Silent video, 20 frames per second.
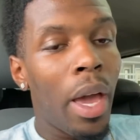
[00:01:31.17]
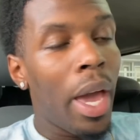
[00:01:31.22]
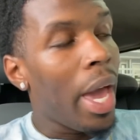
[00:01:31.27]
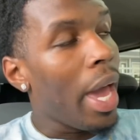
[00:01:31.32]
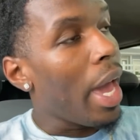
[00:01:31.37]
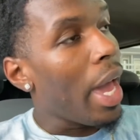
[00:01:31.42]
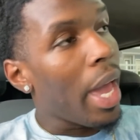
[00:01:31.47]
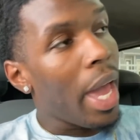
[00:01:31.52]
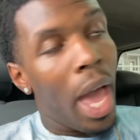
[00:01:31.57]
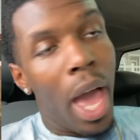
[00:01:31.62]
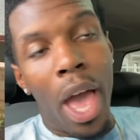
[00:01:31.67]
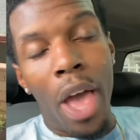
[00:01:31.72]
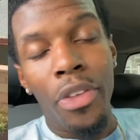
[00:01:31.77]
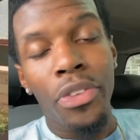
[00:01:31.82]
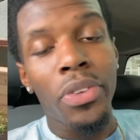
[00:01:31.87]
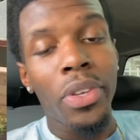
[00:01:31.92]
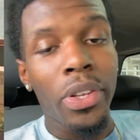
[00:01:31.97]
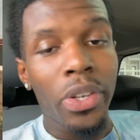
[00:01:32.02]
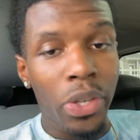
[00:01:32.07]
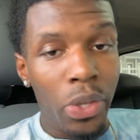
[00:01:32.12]
Hey, I
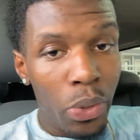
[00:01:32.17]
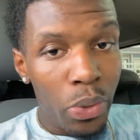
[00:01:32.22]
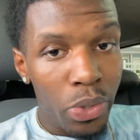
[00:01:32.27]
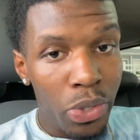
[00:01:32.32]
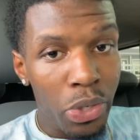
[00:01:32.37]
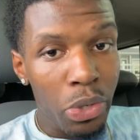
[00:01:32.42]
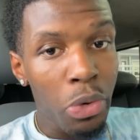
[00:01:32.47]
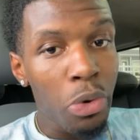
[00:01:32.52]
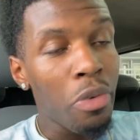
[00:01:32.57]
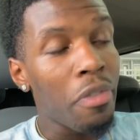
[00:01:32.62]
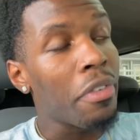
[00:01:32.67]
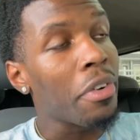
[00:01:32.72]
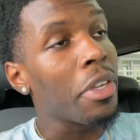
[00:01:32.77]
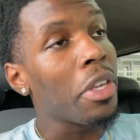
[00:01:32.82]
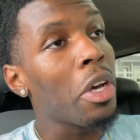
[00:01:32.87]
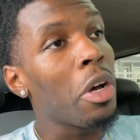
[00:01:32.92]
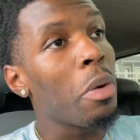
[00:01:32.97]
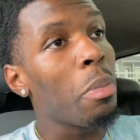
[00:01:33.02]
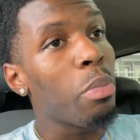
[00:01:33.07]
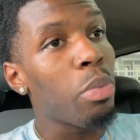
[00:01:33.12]
salute you for your